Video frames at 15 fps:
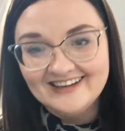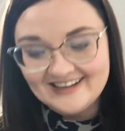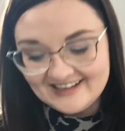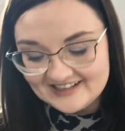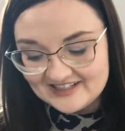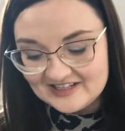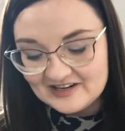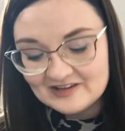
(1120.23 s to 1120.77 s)

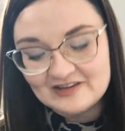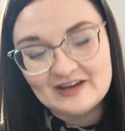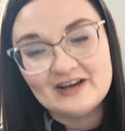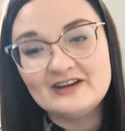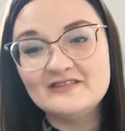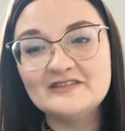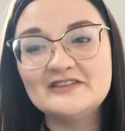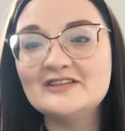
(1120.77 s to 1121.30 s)
it's near the
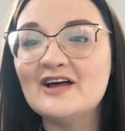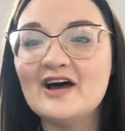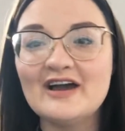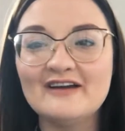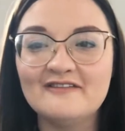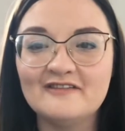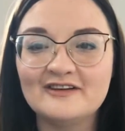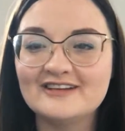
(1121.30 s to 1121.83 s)
end of its
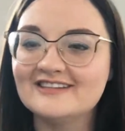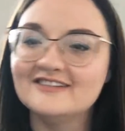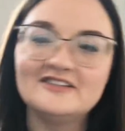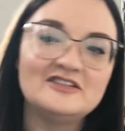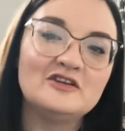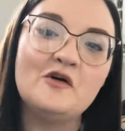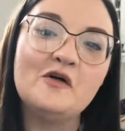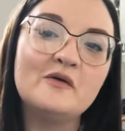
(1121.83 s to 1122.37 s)
life because
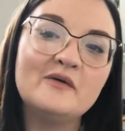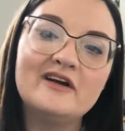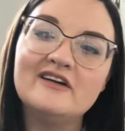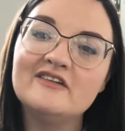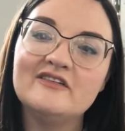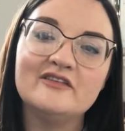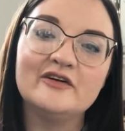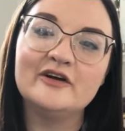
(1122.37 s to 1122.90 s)
it's the only one
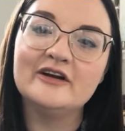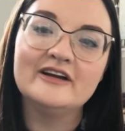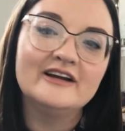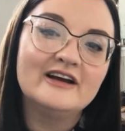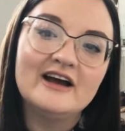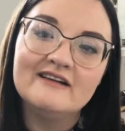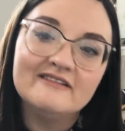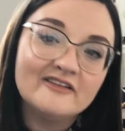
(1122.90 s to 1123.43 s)
I've
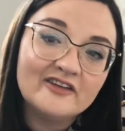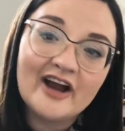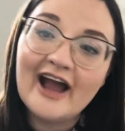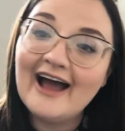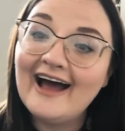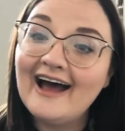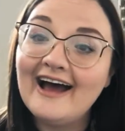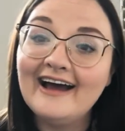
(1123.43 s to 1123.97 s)
ever
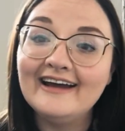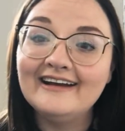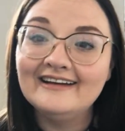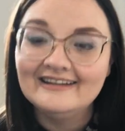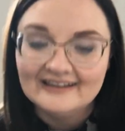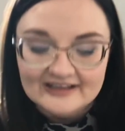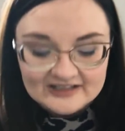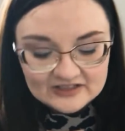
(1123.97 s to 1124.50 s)
had.
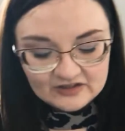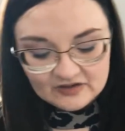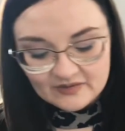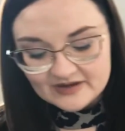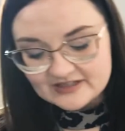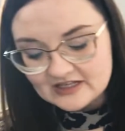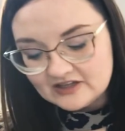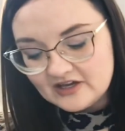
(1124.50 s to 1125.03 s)
So
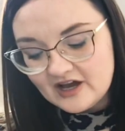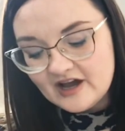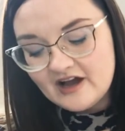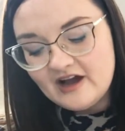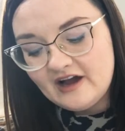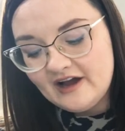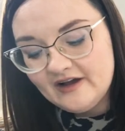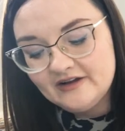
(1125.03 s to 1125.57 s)
anyways, I thought
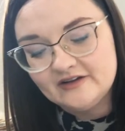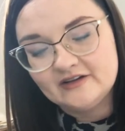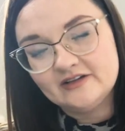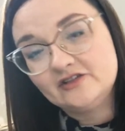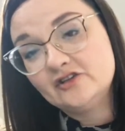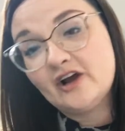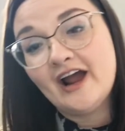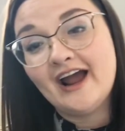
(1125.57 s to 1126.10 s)
I could
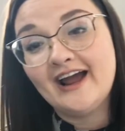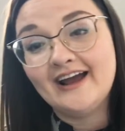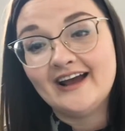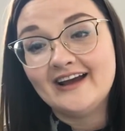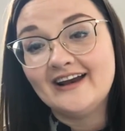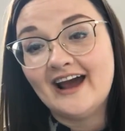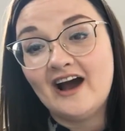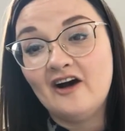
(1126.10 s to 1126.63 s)
try
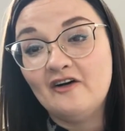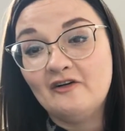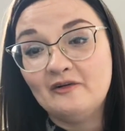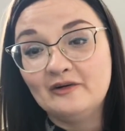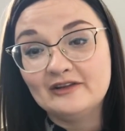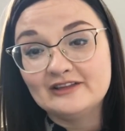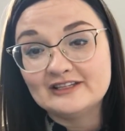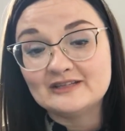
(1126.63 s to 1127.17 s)
it out
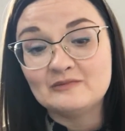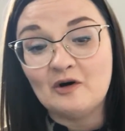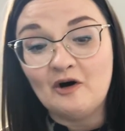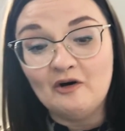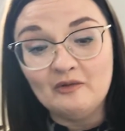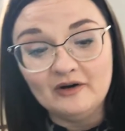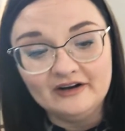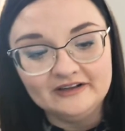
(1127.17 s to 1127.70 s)
with a
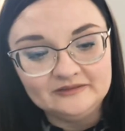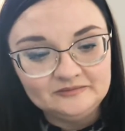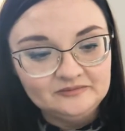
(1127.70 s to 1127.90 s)
small one.